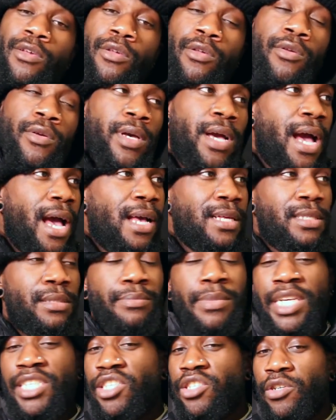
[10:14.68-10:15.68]
You guys,
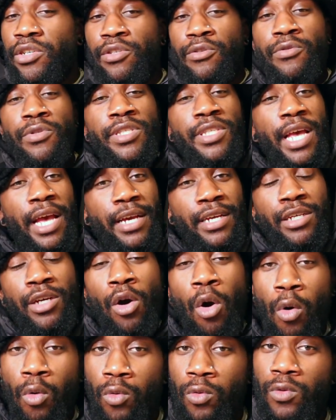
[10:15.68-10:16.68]
make sure you set
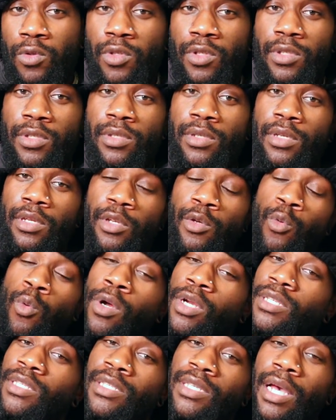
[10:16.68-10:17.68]
goals. You
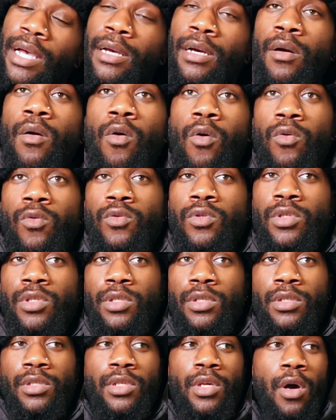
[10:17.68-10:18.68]
wanna set
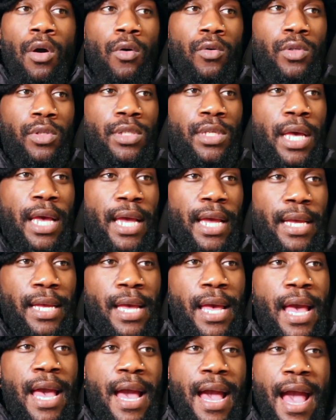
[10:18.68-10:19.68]
goals. So say
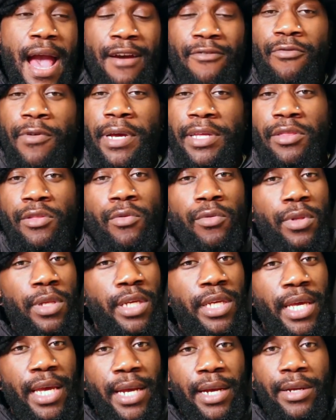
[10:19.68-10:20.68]
halfway through
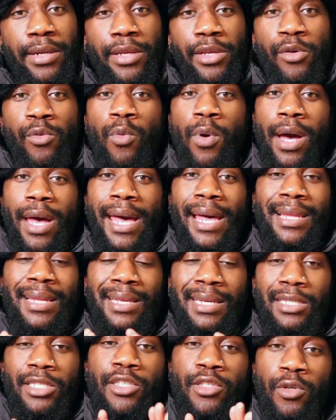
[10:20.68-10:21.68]
the year, you want at
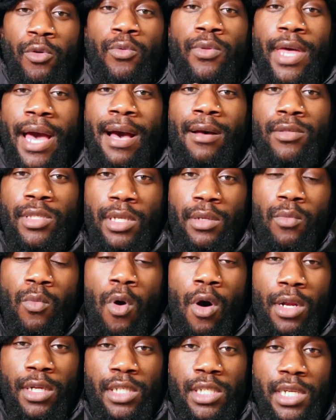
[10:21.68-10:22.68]
least 2,000
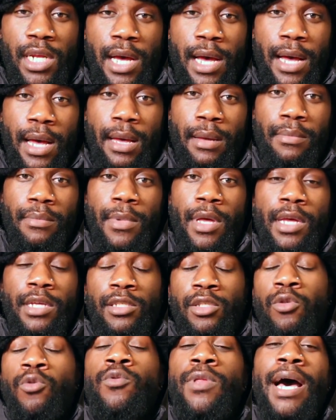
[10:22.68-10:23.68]
watch time,
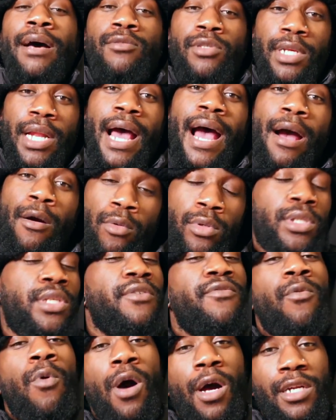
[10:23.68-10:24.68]
2,000 hours
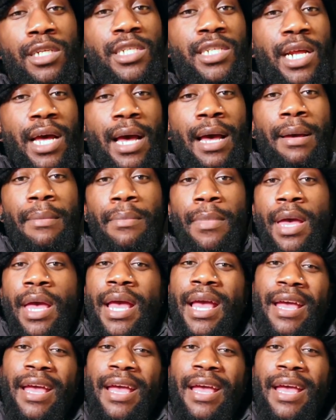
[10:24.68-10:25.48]
of watch time.